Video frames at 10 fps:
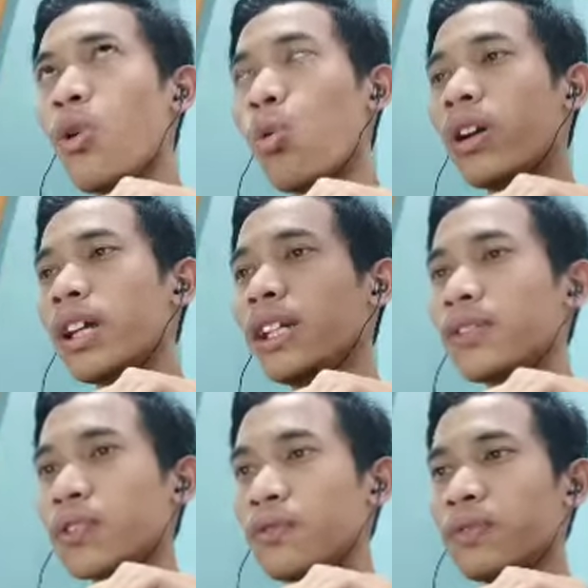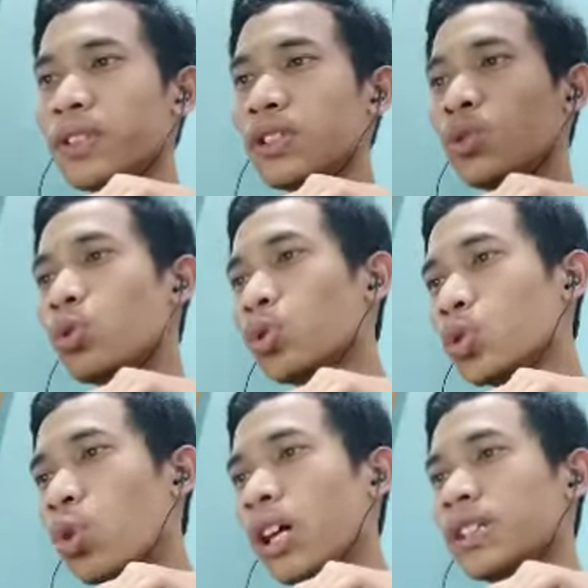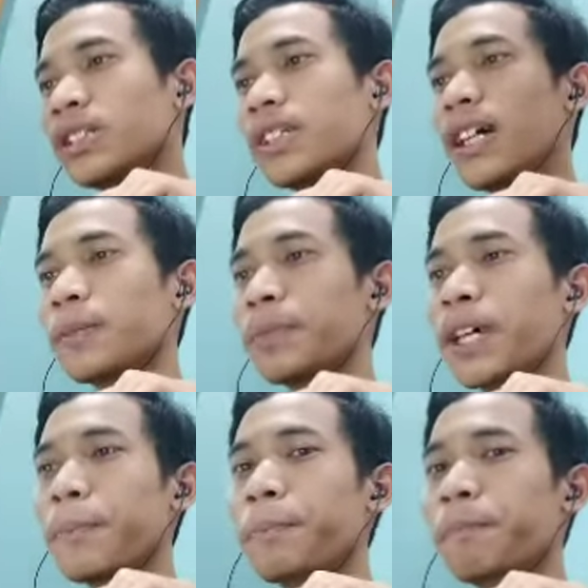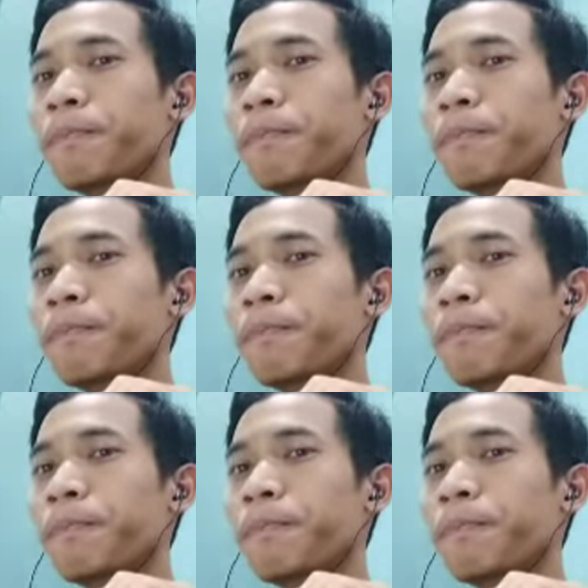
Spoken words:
150 to 200 rpm.